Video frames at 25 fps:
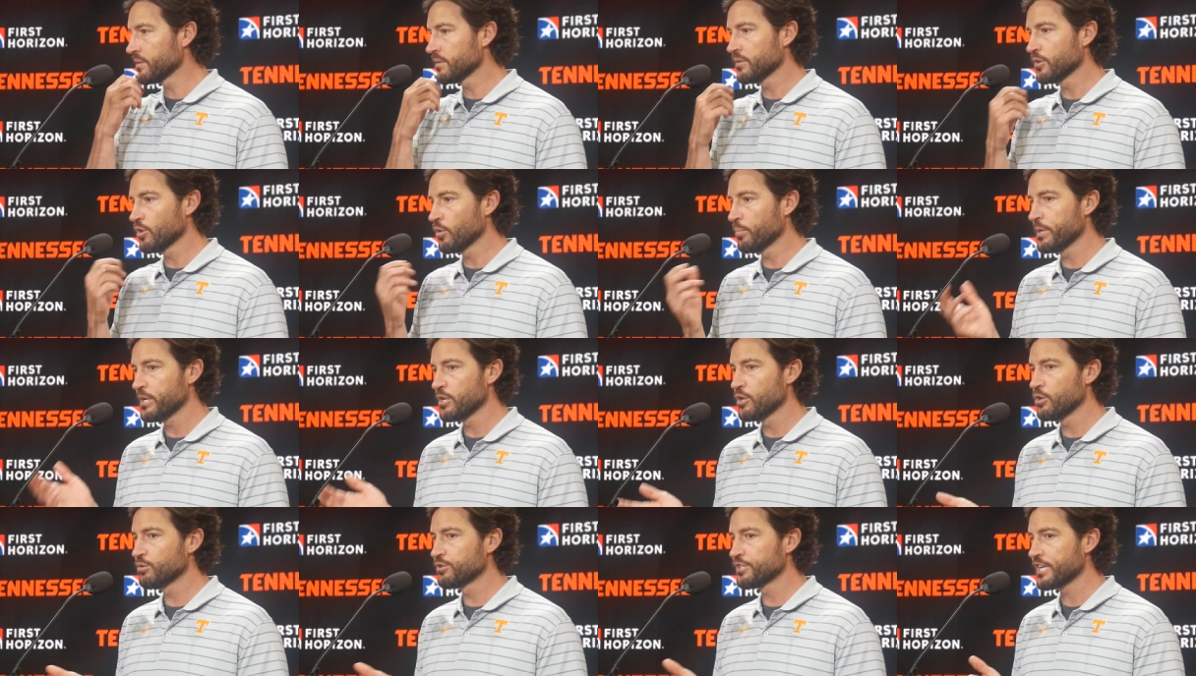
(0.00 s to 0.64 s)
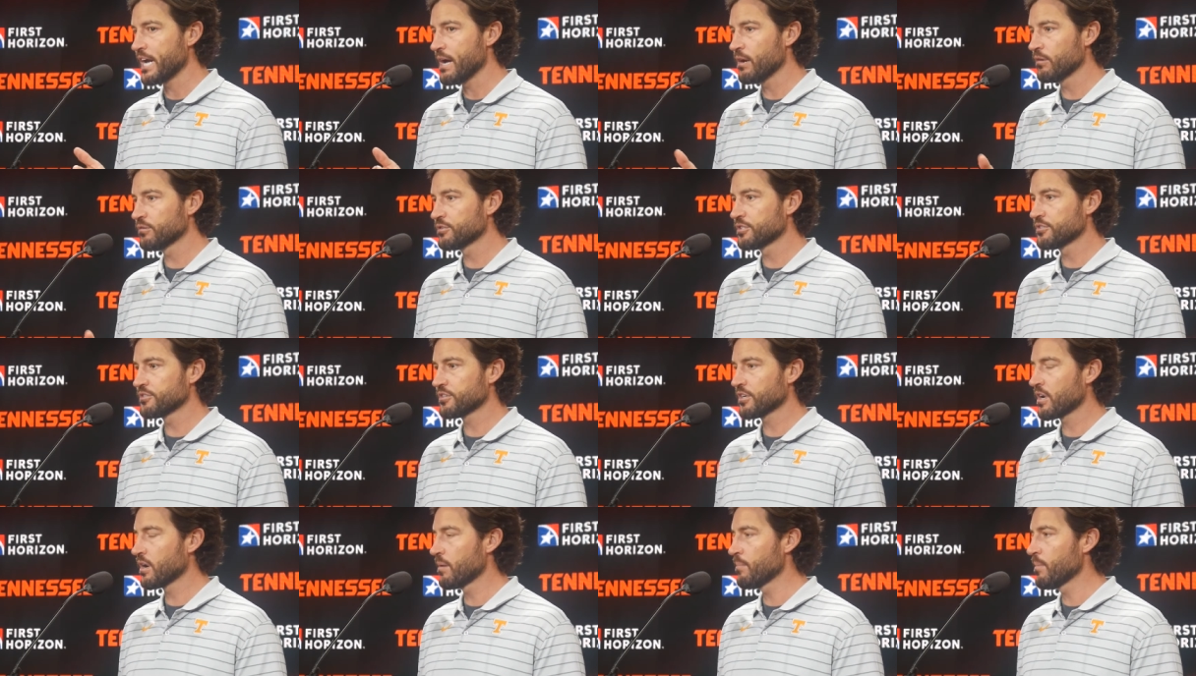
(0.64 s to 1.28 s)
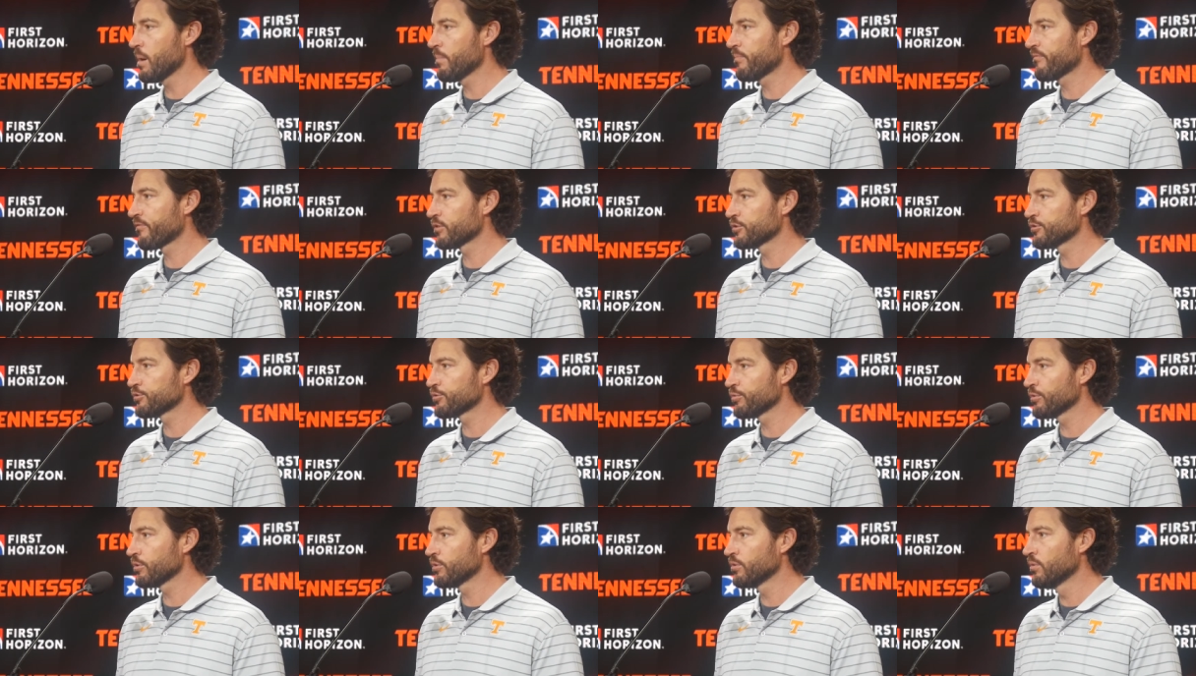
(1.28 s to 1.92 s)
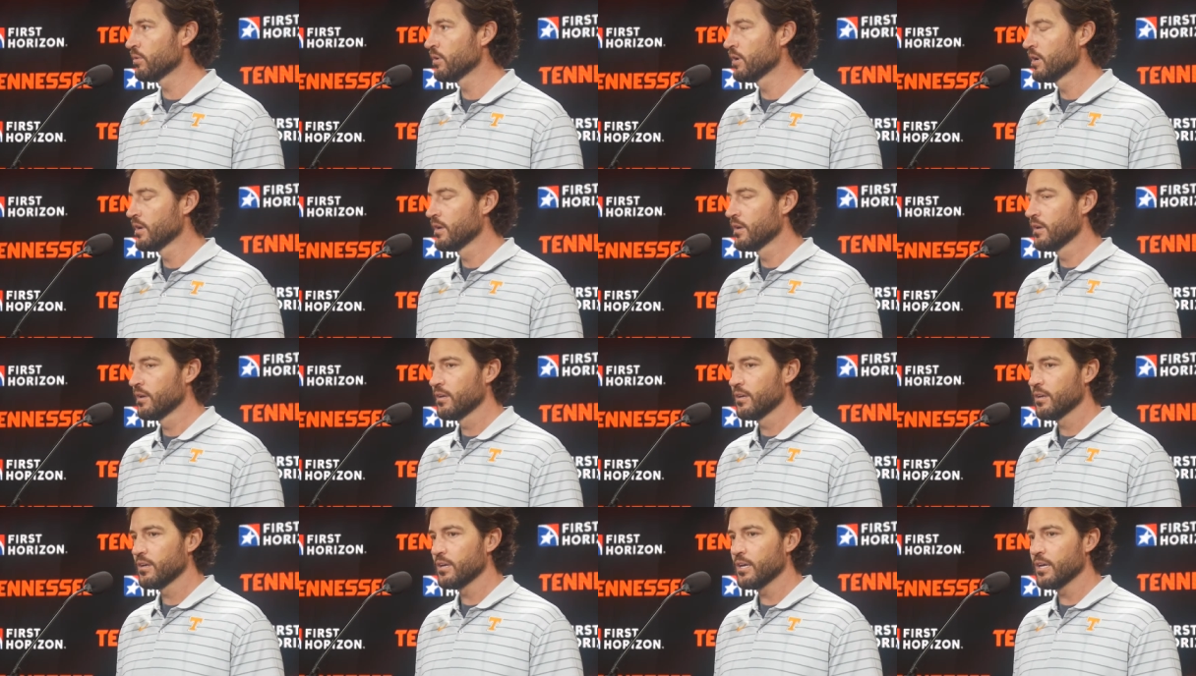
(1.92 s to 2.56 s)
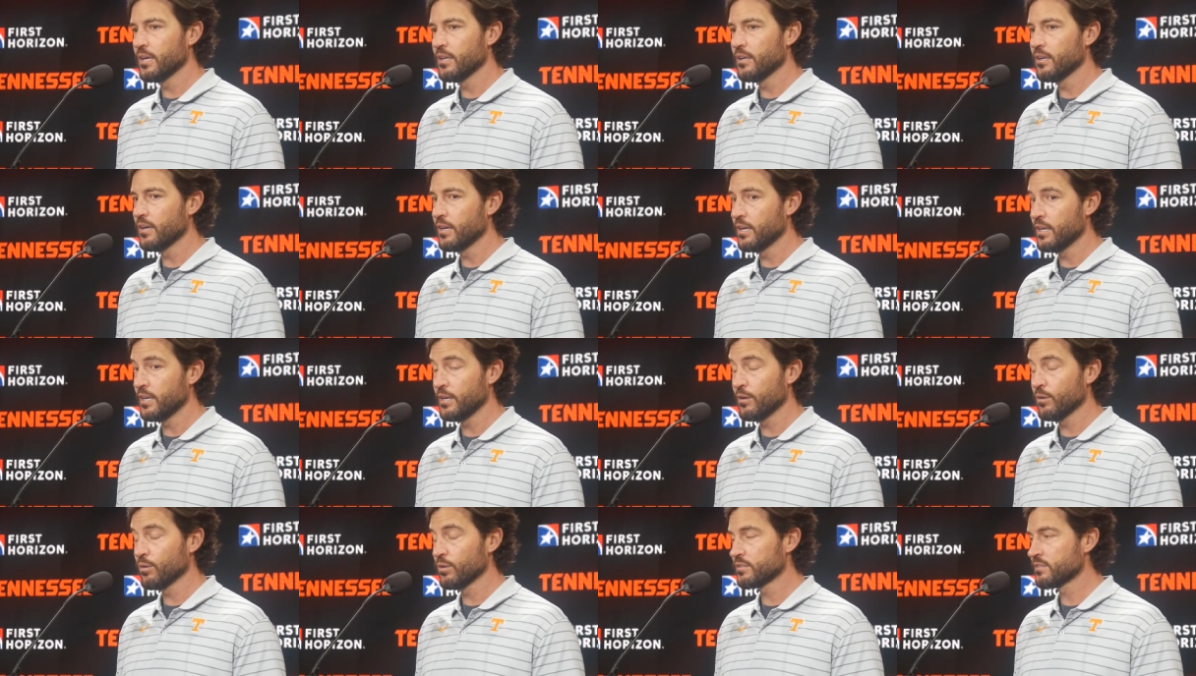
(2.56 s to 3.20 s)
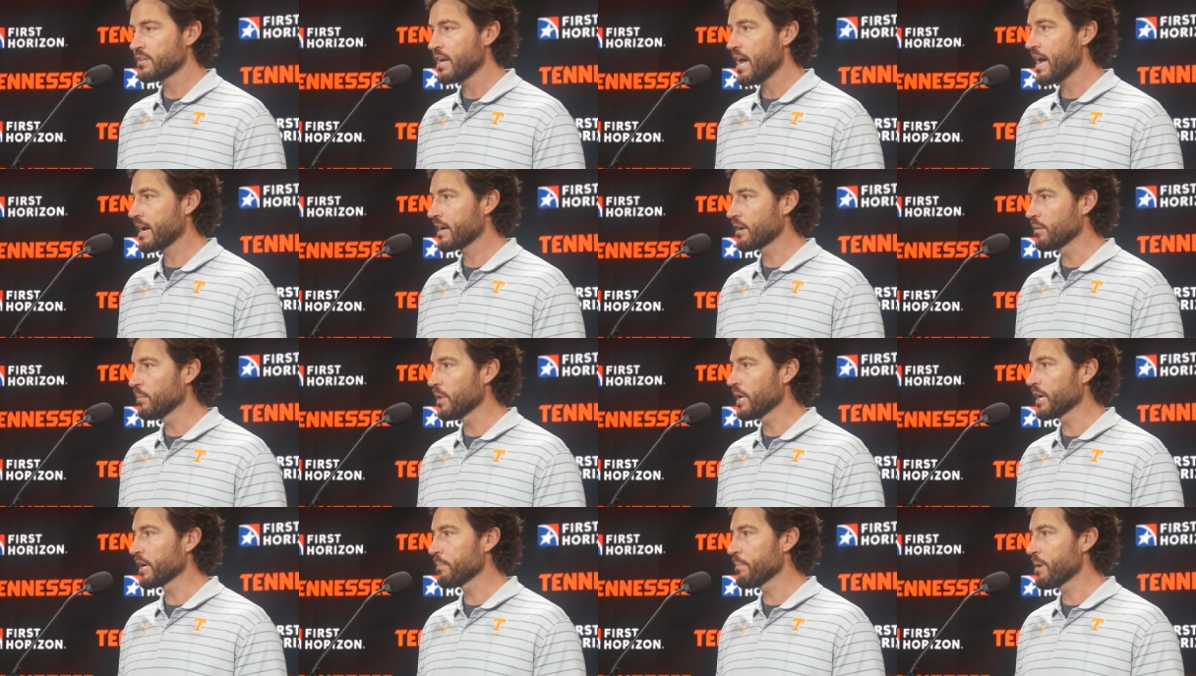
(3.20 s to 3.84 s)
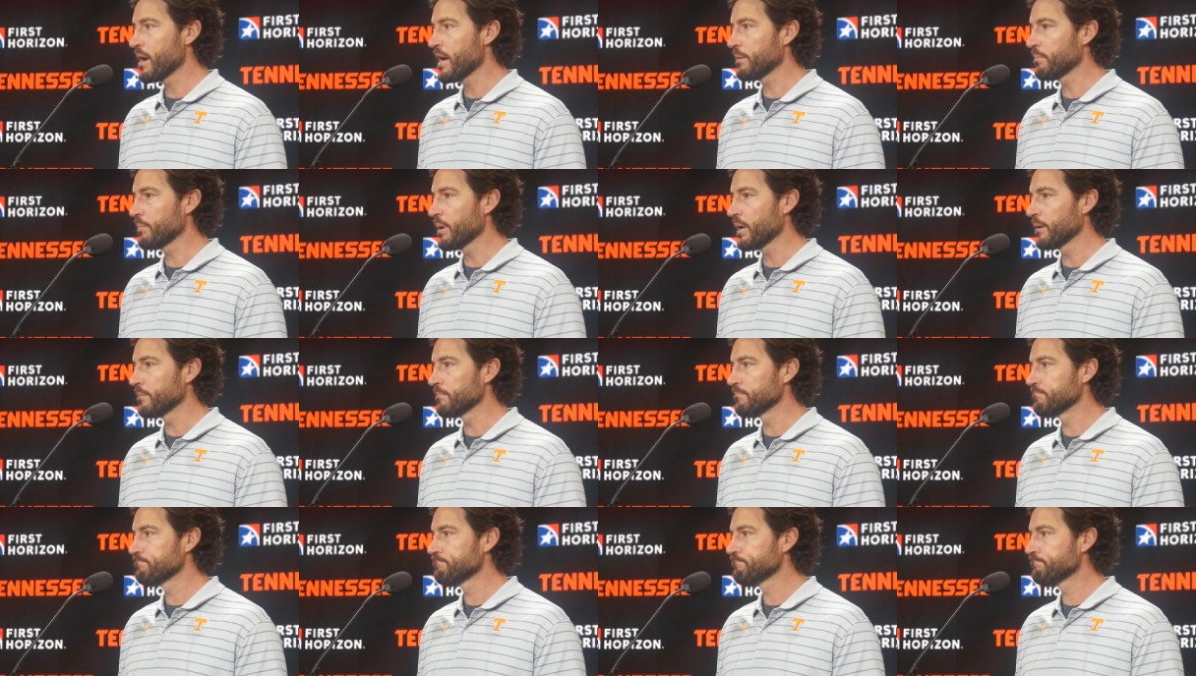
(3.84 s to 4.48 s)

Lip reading: And there'll be new challenges that come up for Drew, and he'll attack them like a madman.